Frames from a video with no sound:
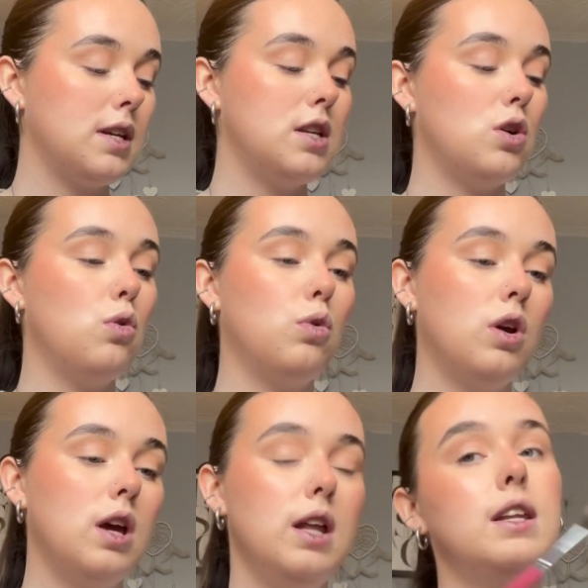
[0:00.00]
I don't
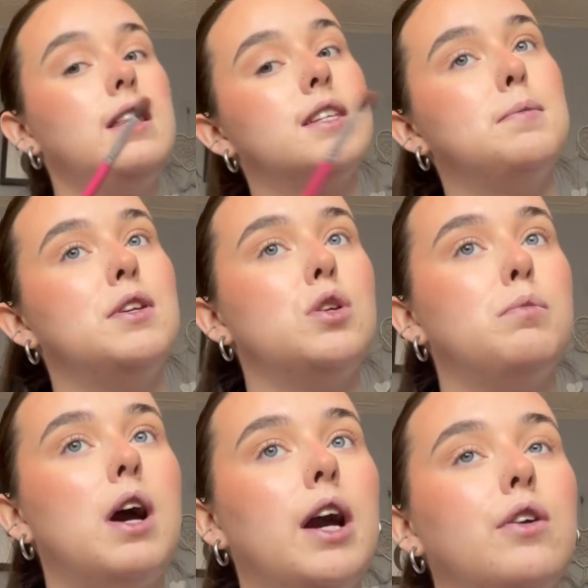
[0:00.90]
need this to be super
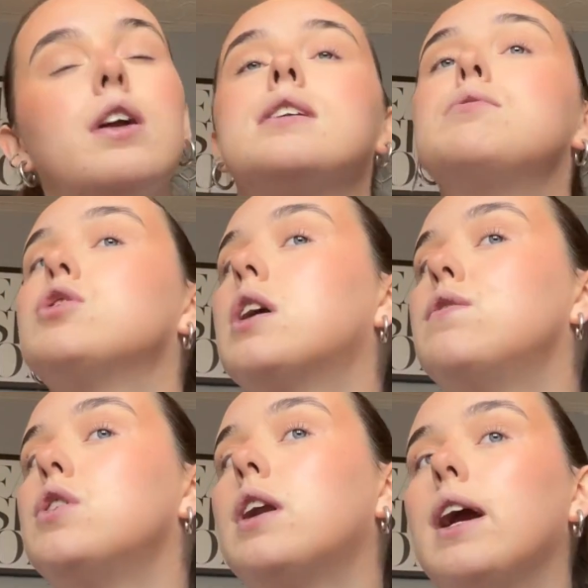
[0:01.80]
accurate, as I'm just kind of
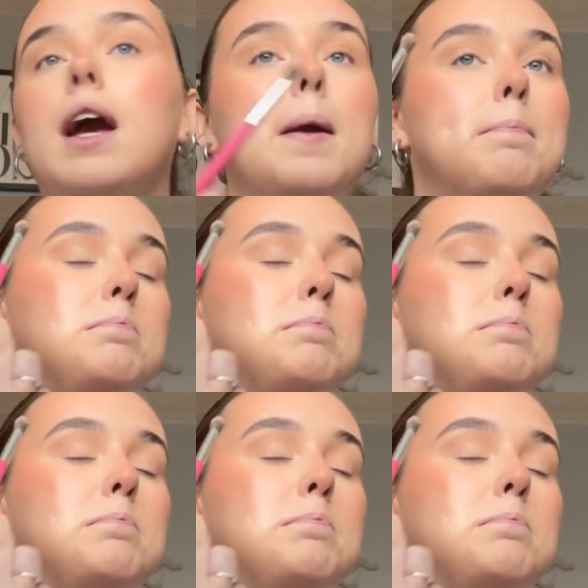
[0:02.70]
doing like a